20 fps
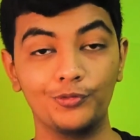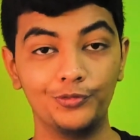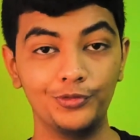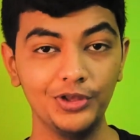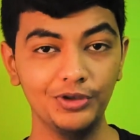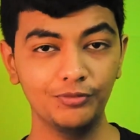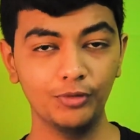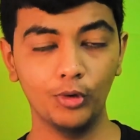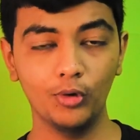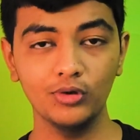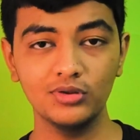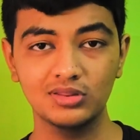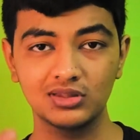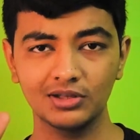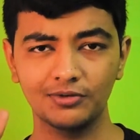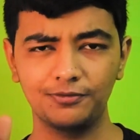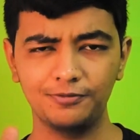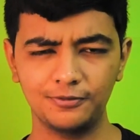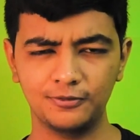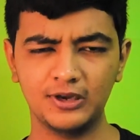Vivo's
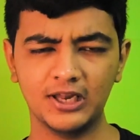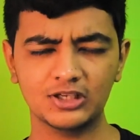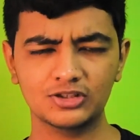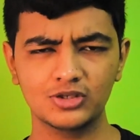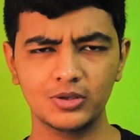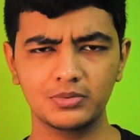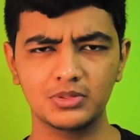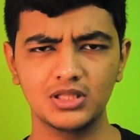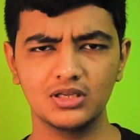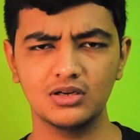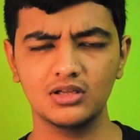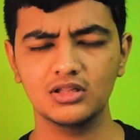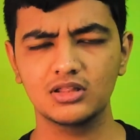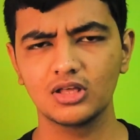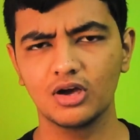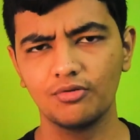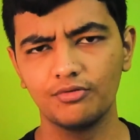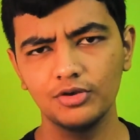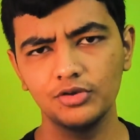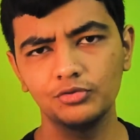the flagship series
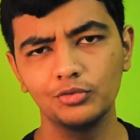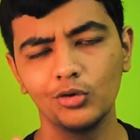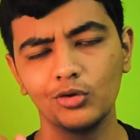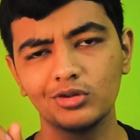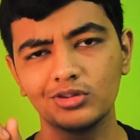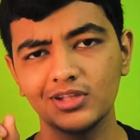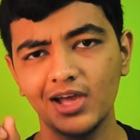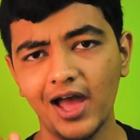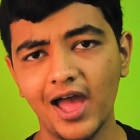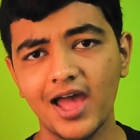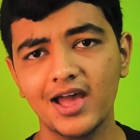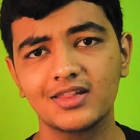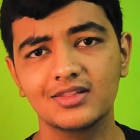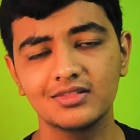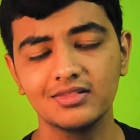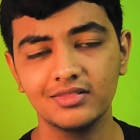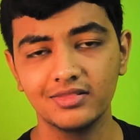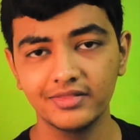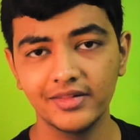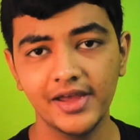of Vivo's
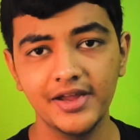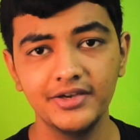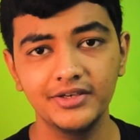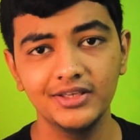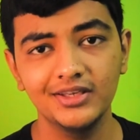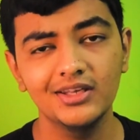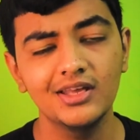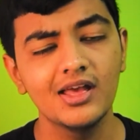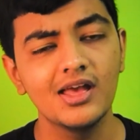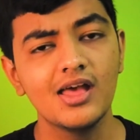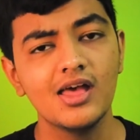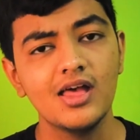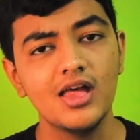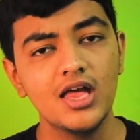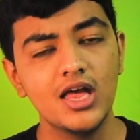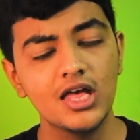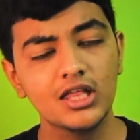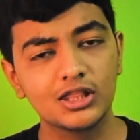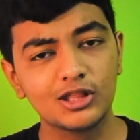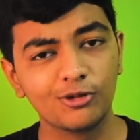X90
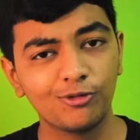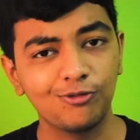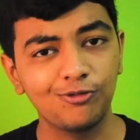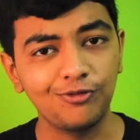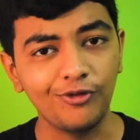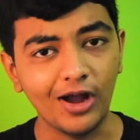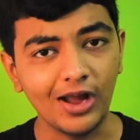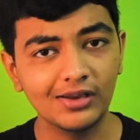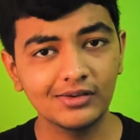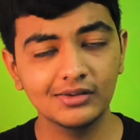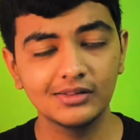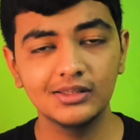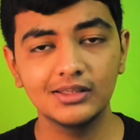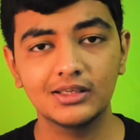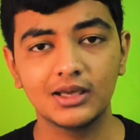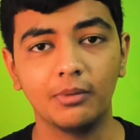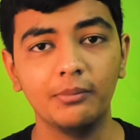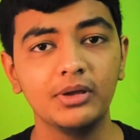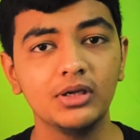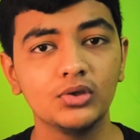is finally
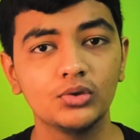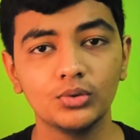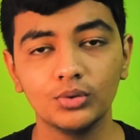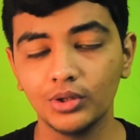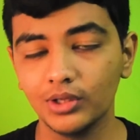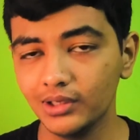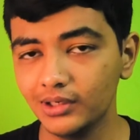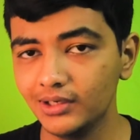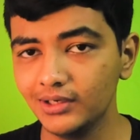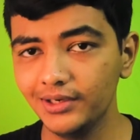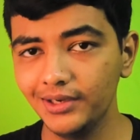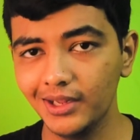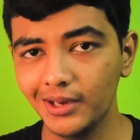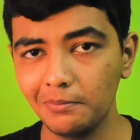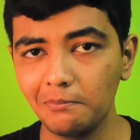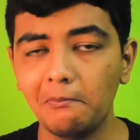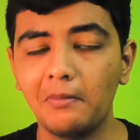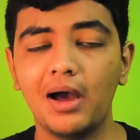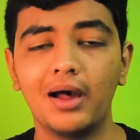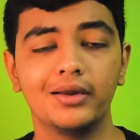coming to the
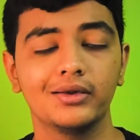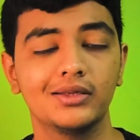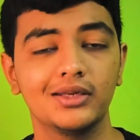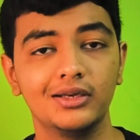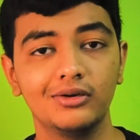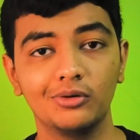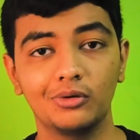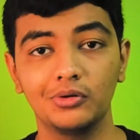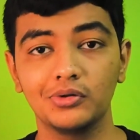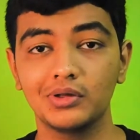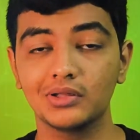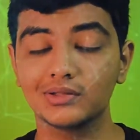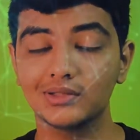Indian market, or you can